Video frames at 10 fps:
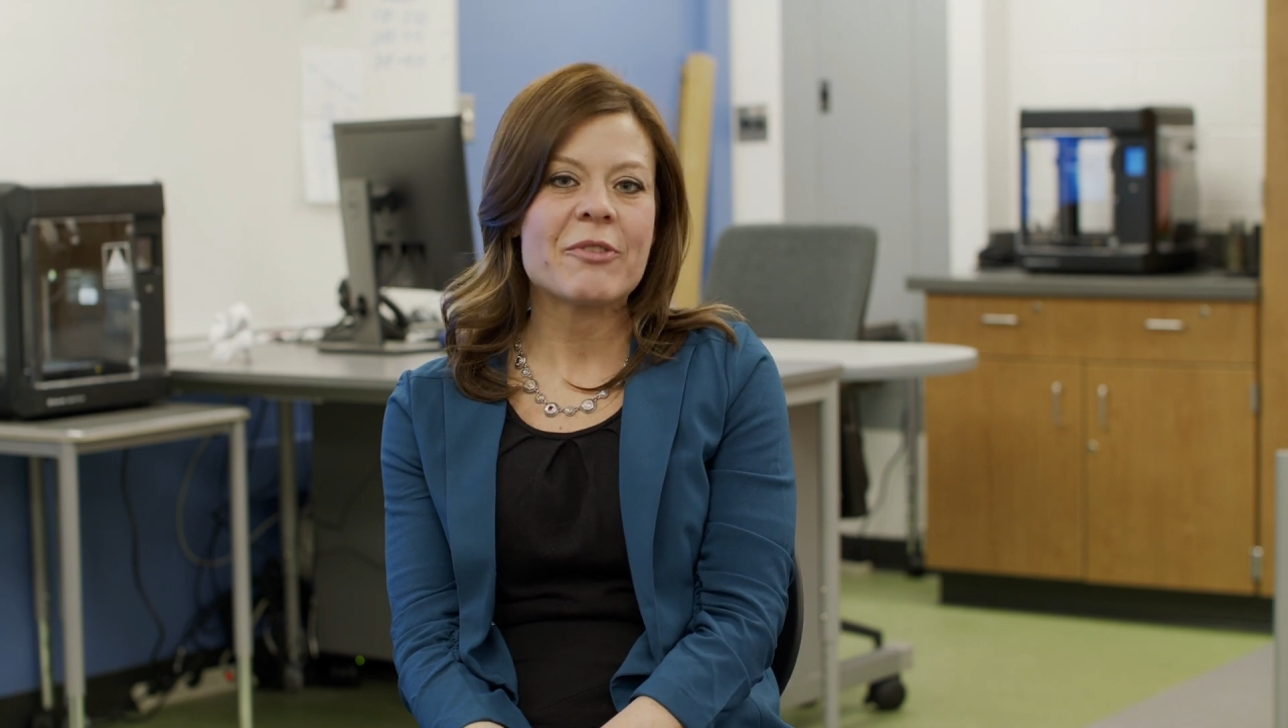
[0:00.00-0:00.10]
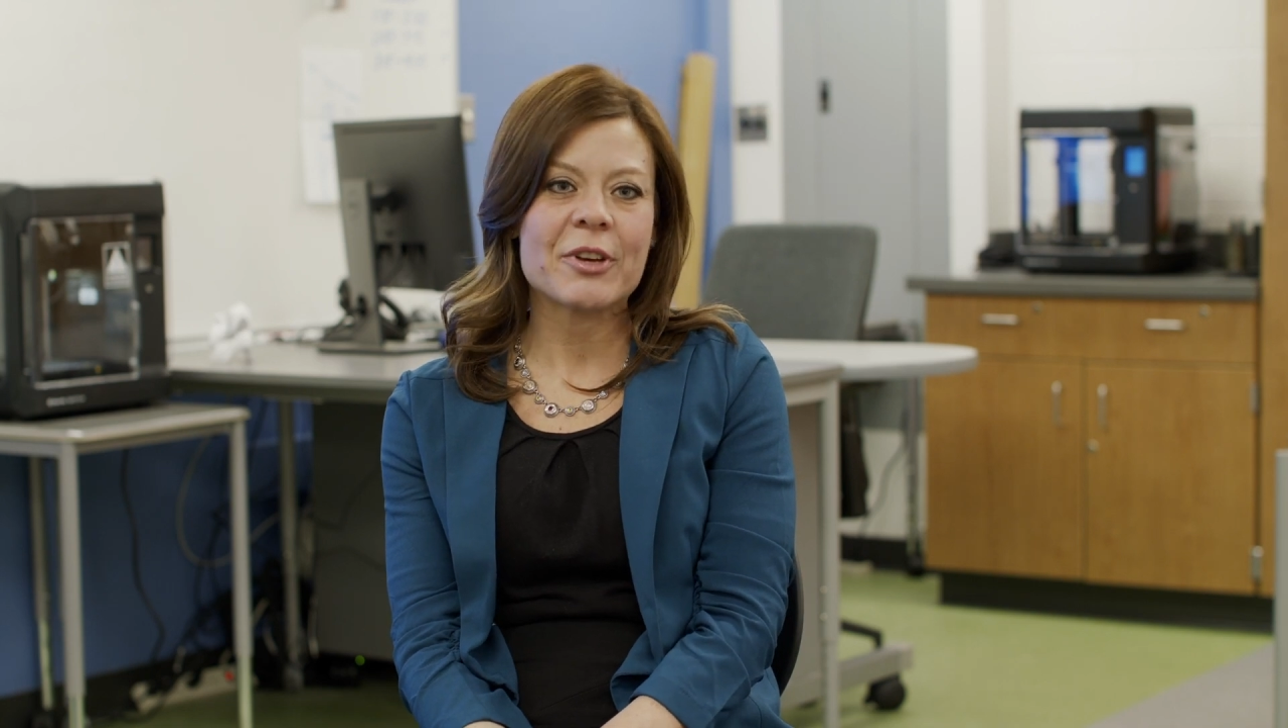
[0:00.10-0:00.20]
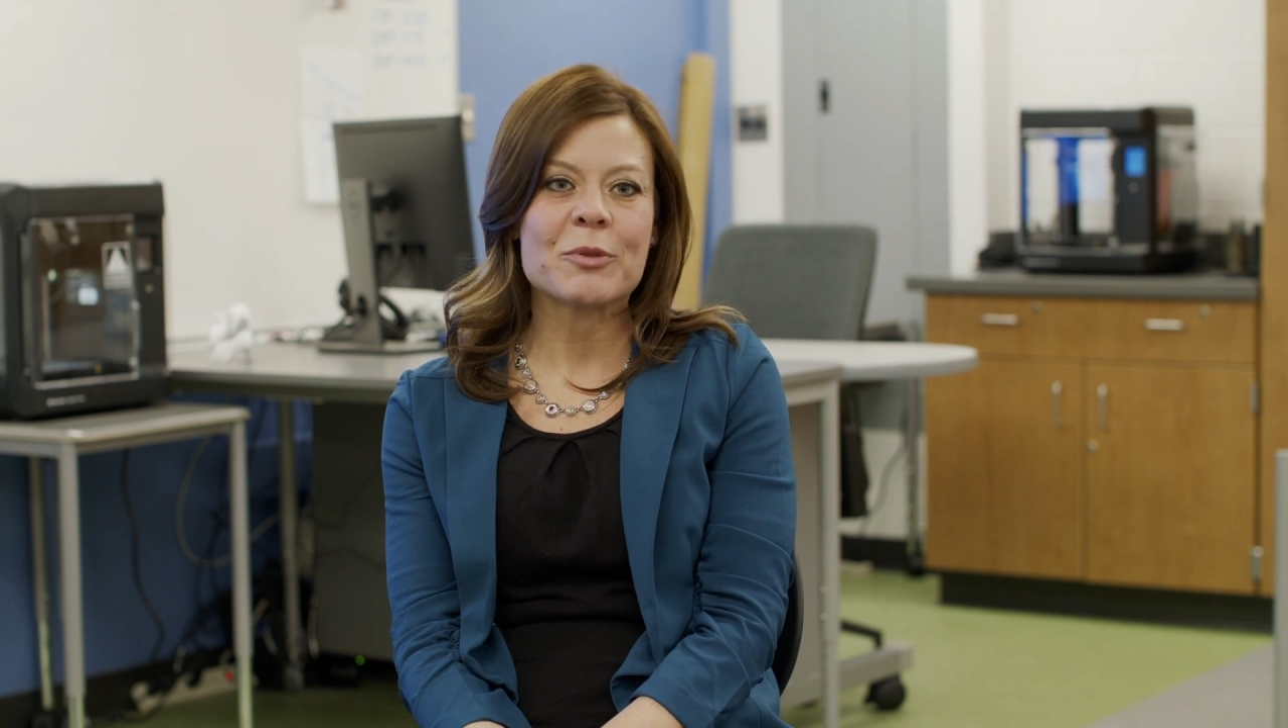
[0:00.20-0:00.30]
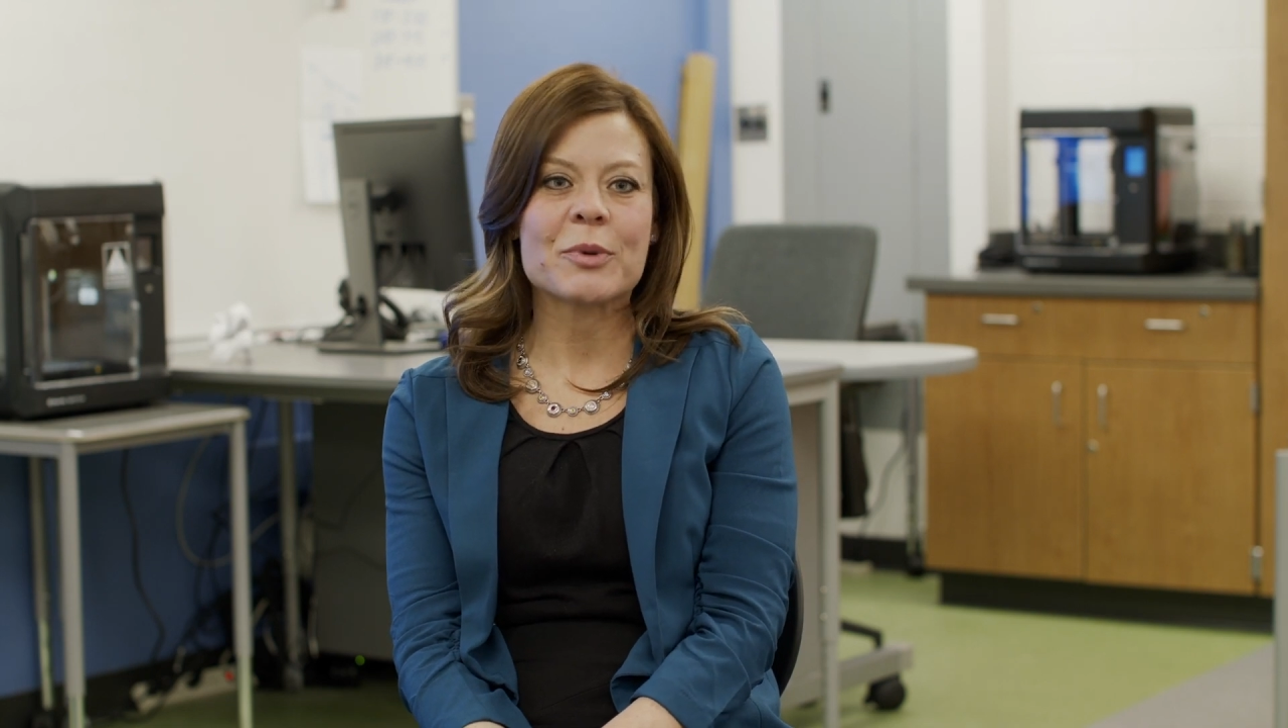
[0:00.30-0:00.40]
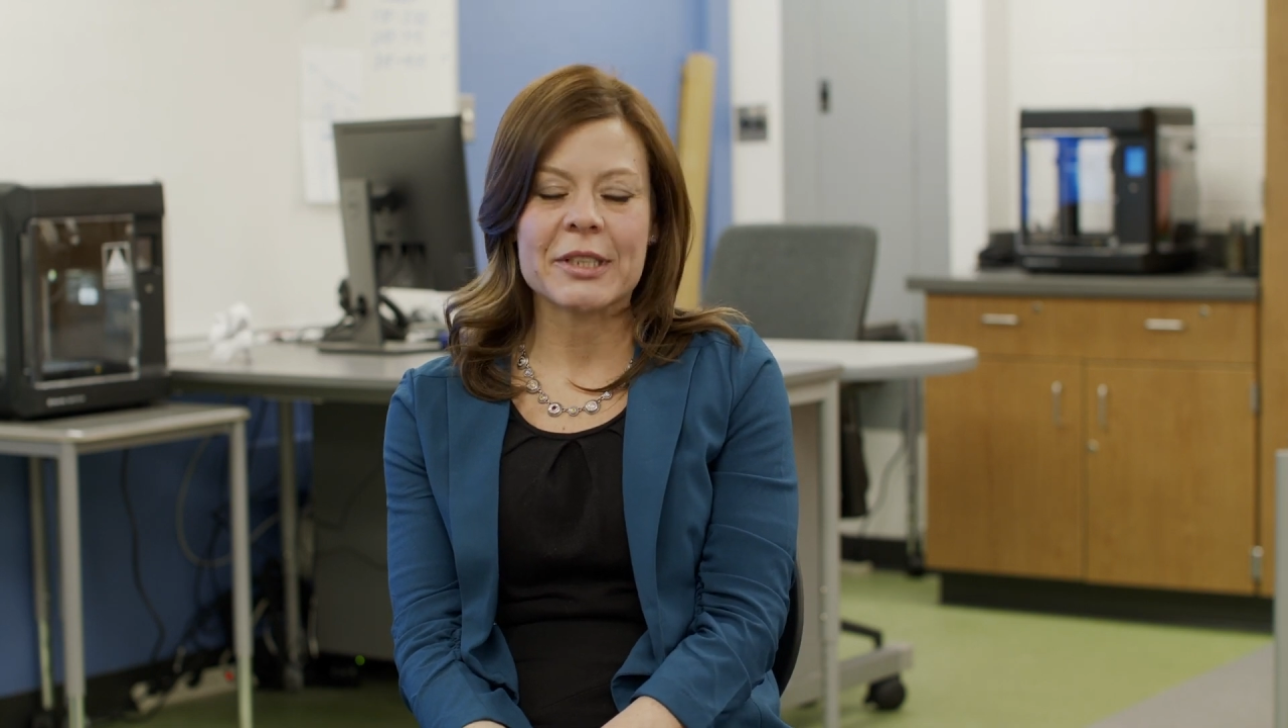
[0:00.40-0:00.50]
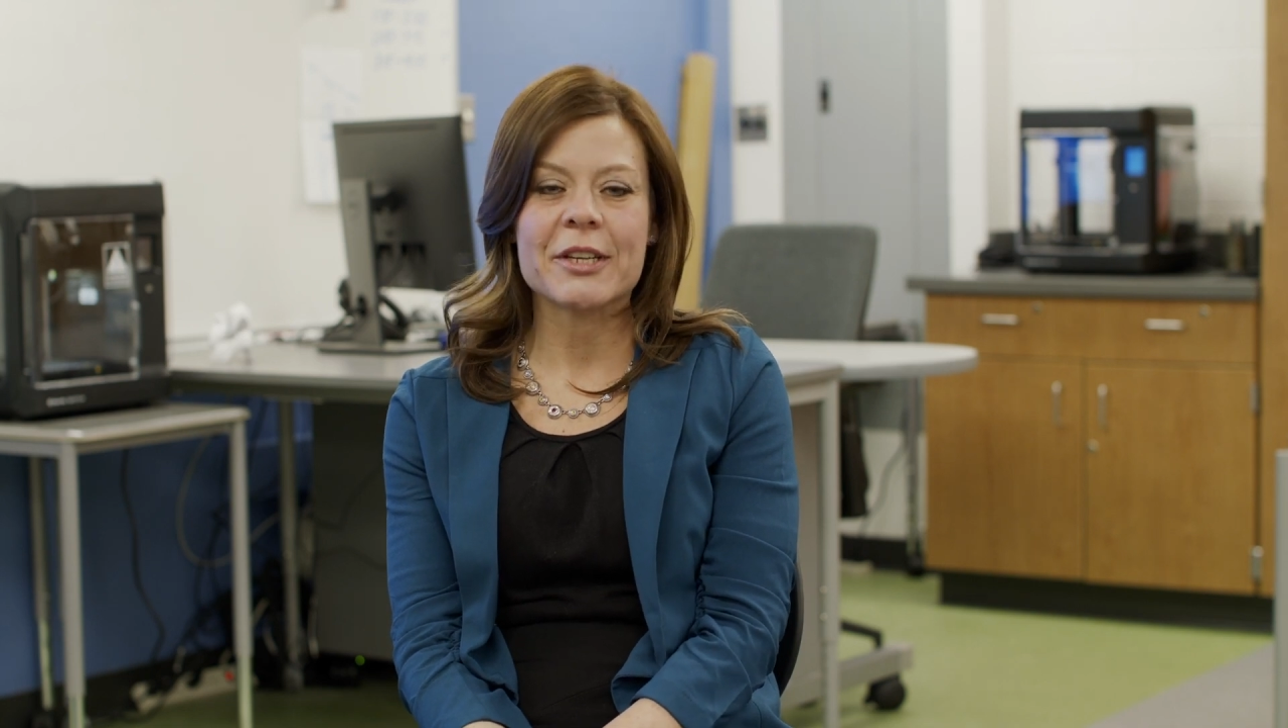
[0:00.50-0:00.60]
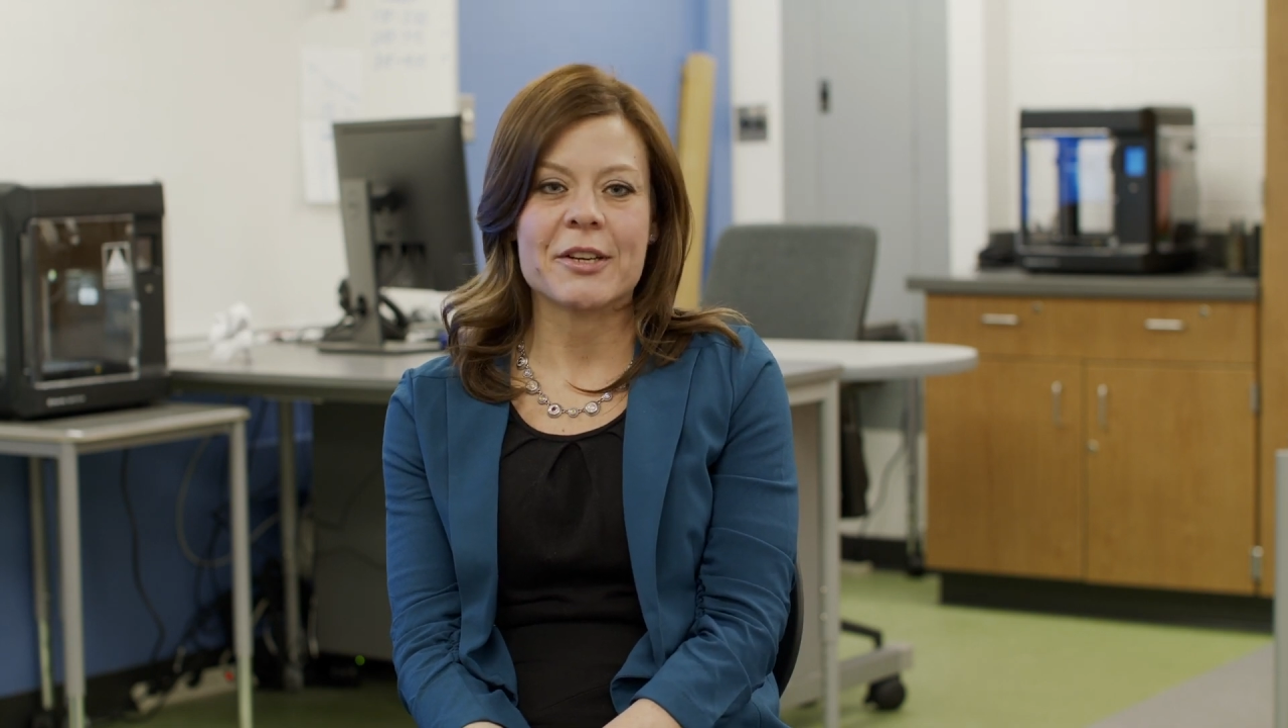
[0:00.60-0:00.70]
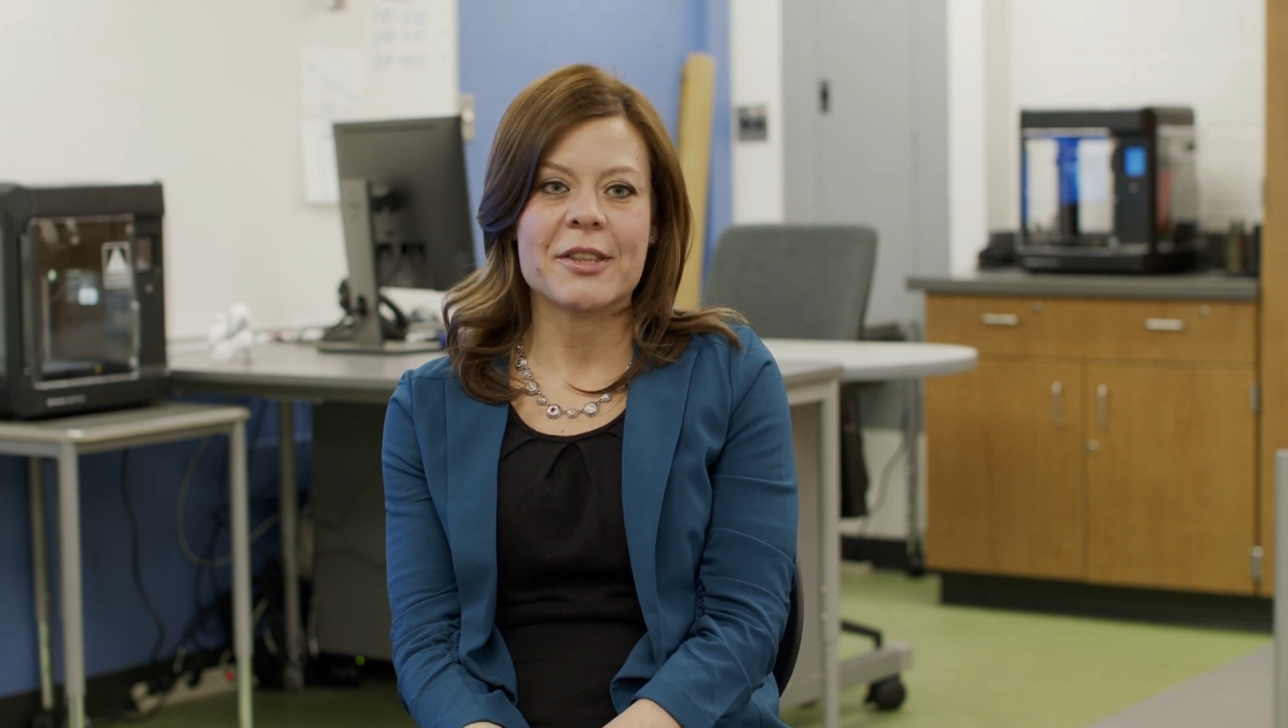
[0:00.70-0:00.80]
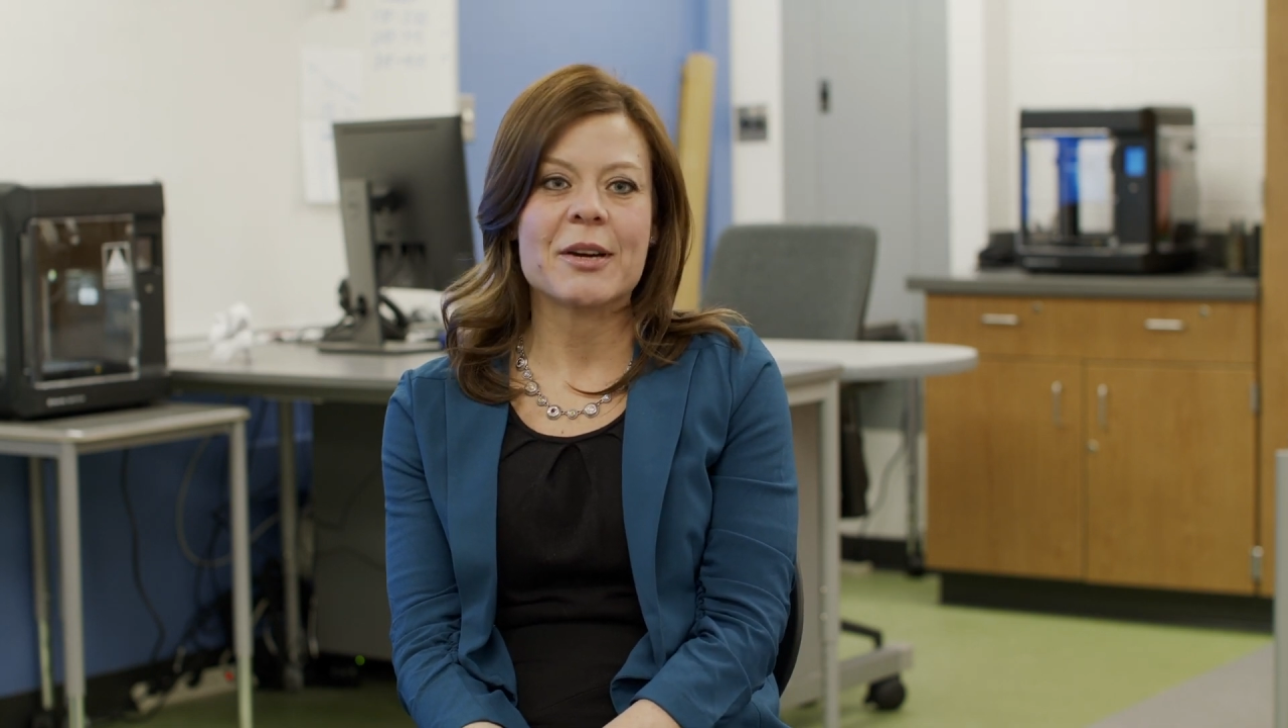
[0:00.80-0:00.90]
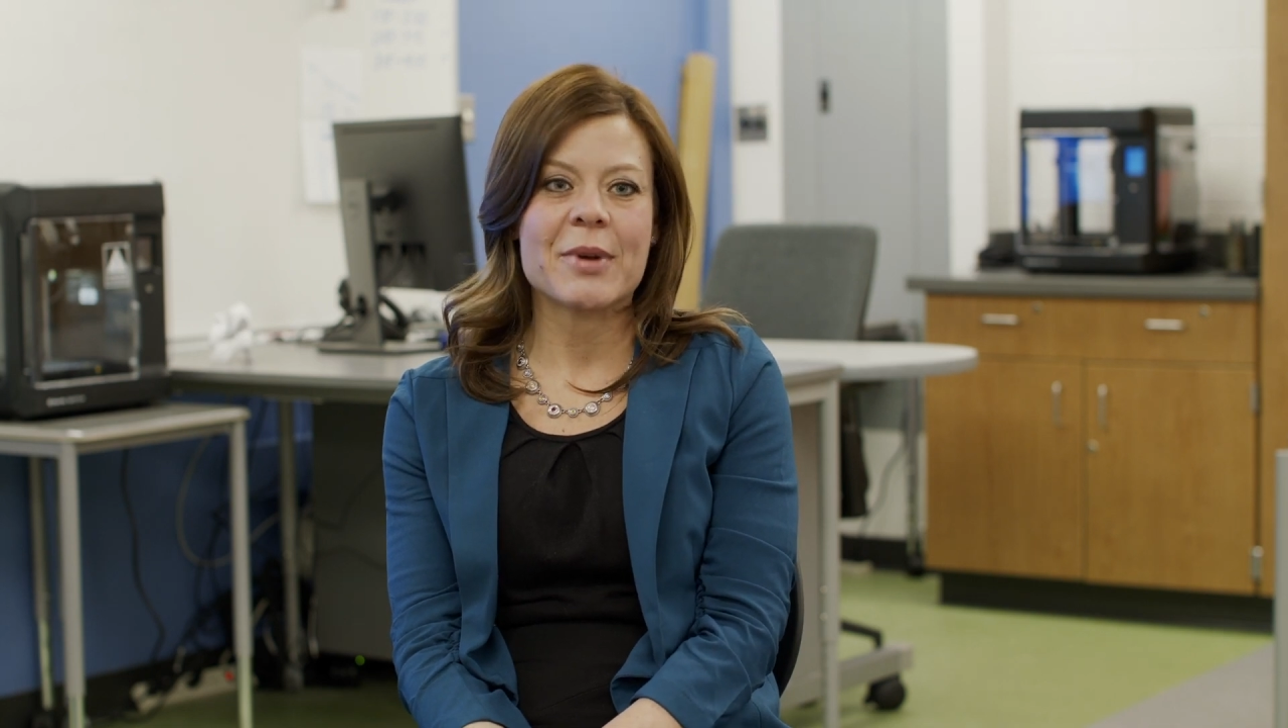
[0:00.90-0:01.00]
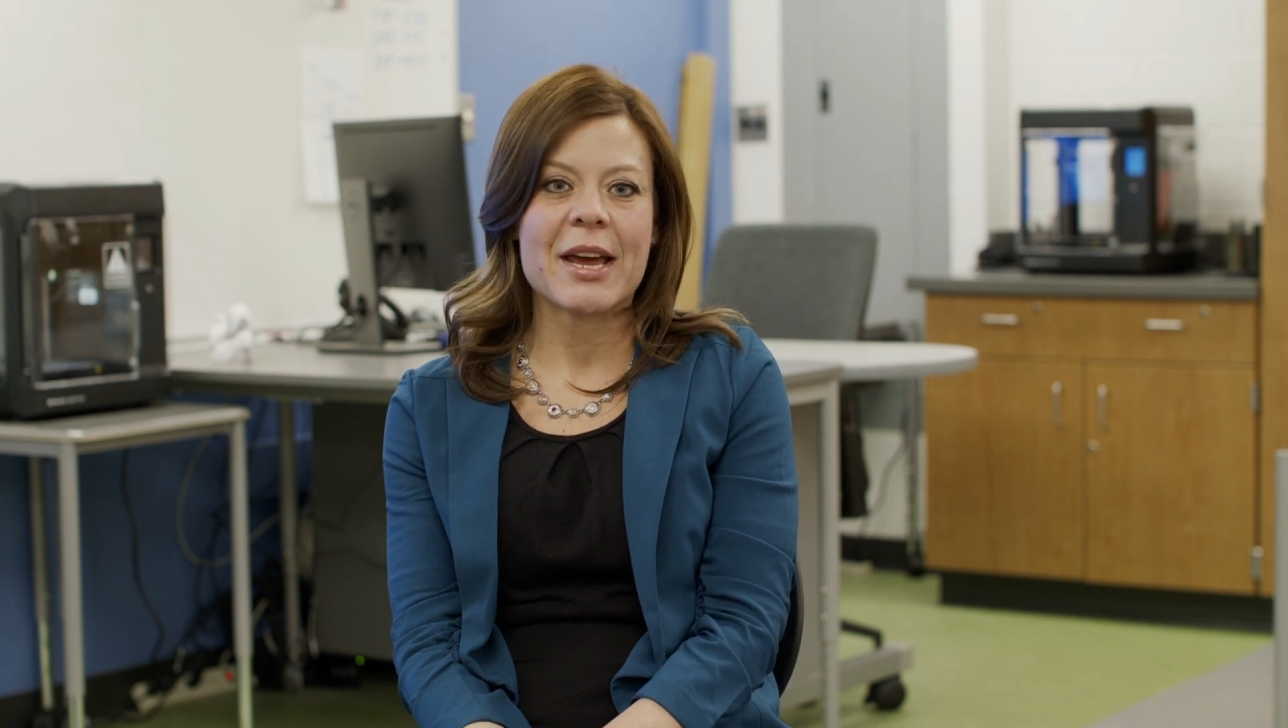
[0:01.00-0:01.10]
feel really good that